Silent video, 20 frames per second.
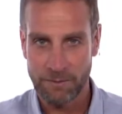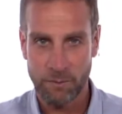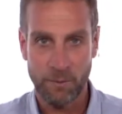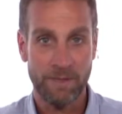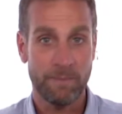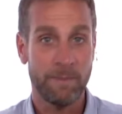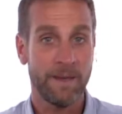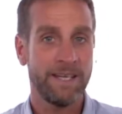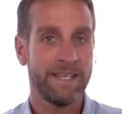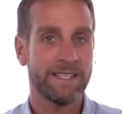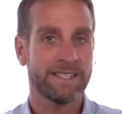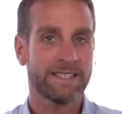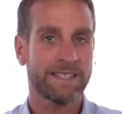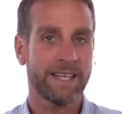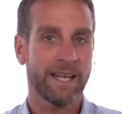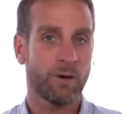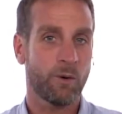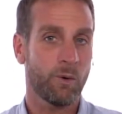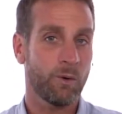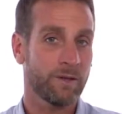with many
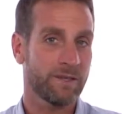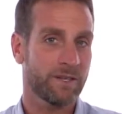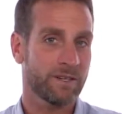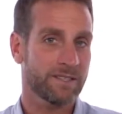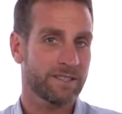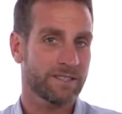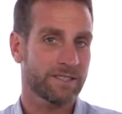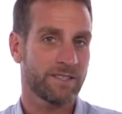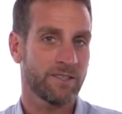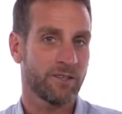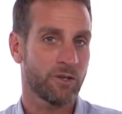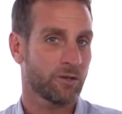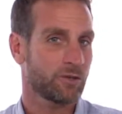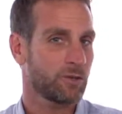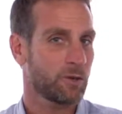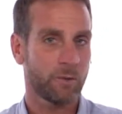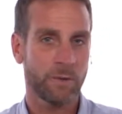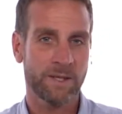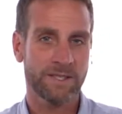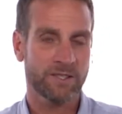stakeholders not
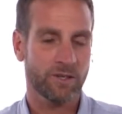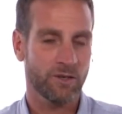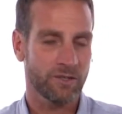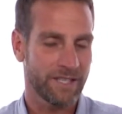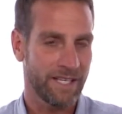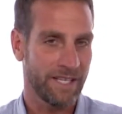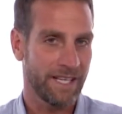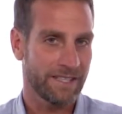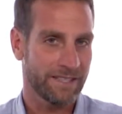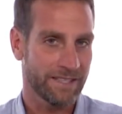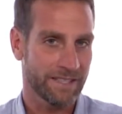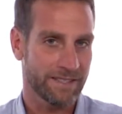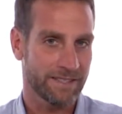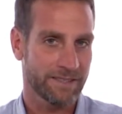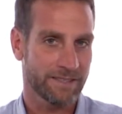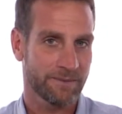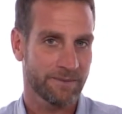always coordinated.